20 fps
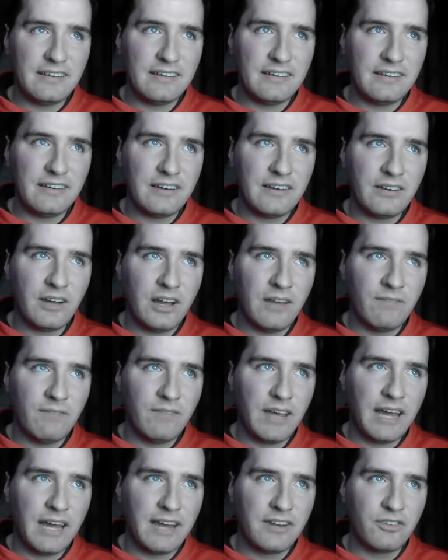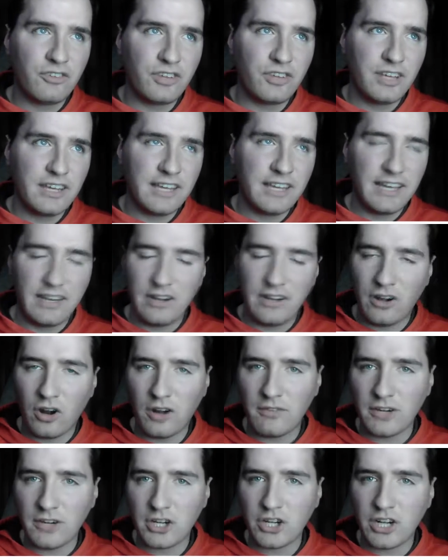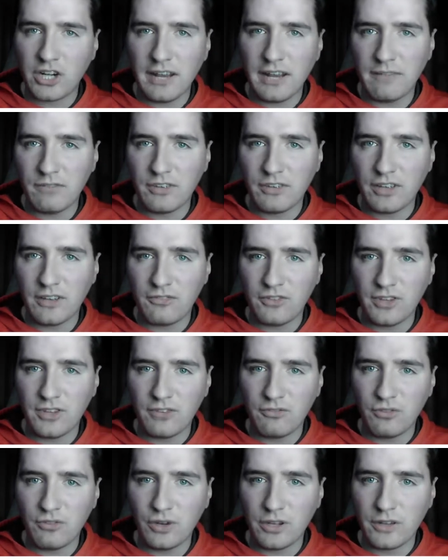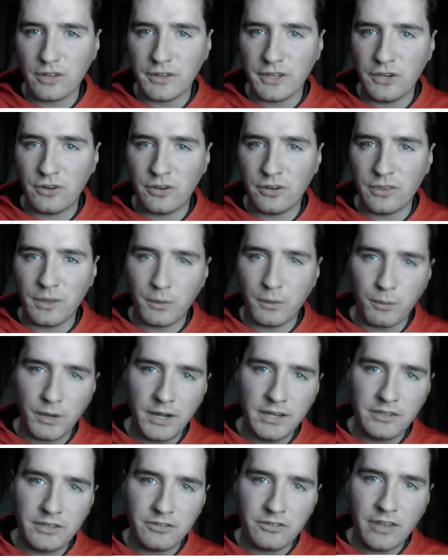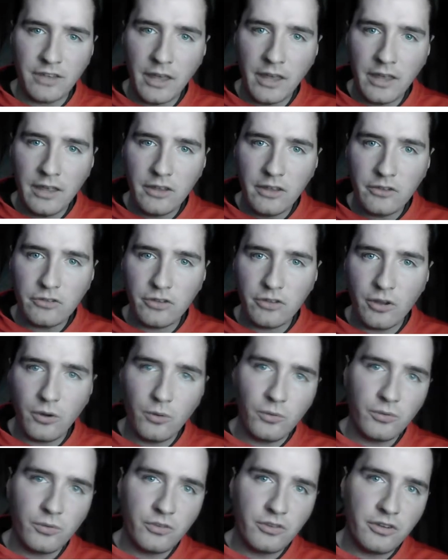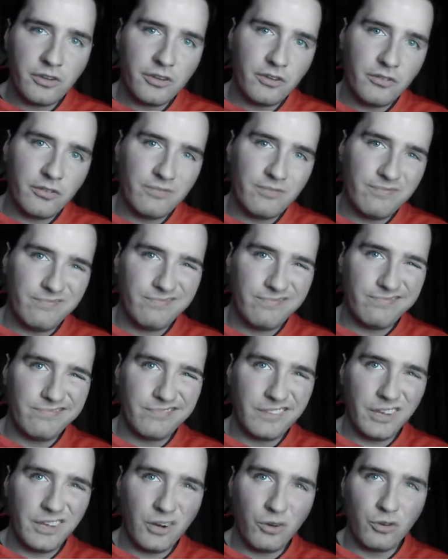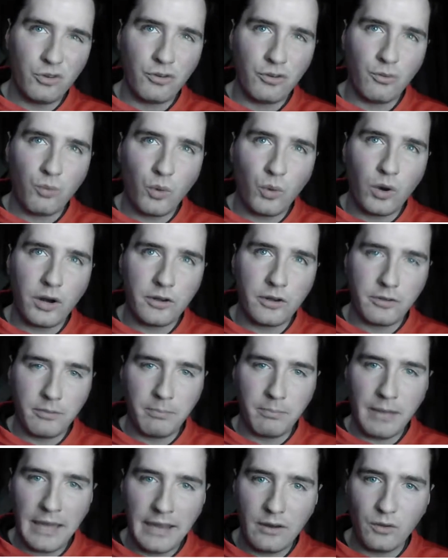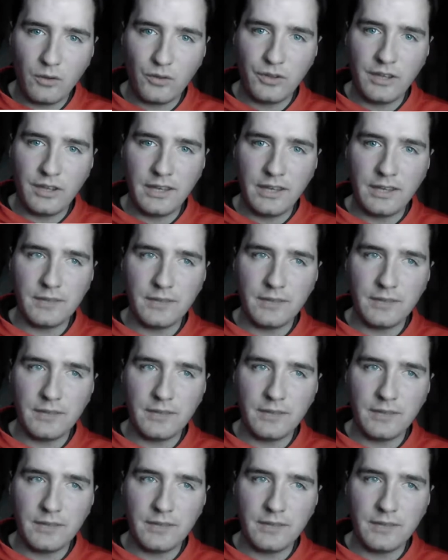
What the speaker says: honestly, again, Harvick shot himself in the foot later in the race. So, does it warrant a penalty?